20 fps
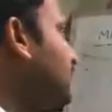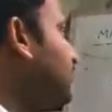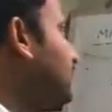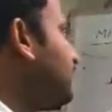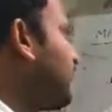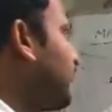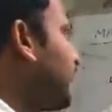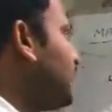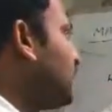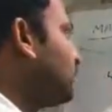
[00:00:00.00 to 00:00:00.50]

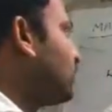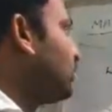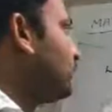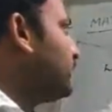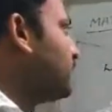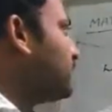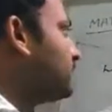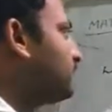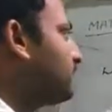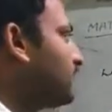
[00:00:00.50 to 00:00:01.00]
second group
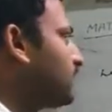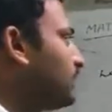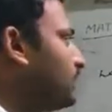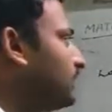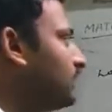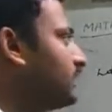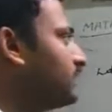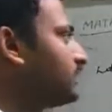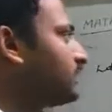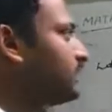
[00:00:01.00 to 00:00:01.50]
is for
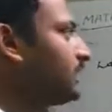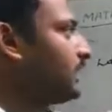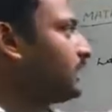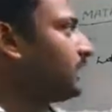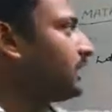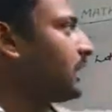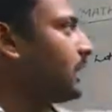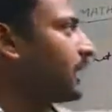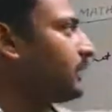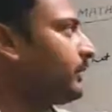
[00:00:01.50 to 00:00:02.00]
honesty and
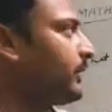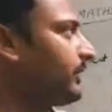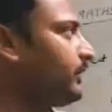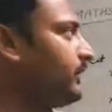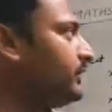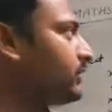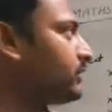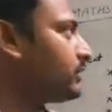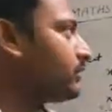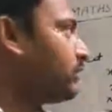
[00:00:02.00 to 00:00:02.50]
law-abiding
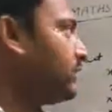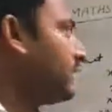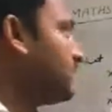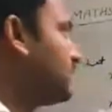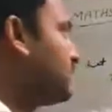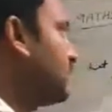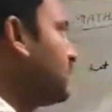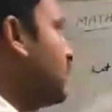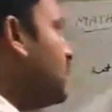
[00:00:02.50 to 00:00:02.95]
student,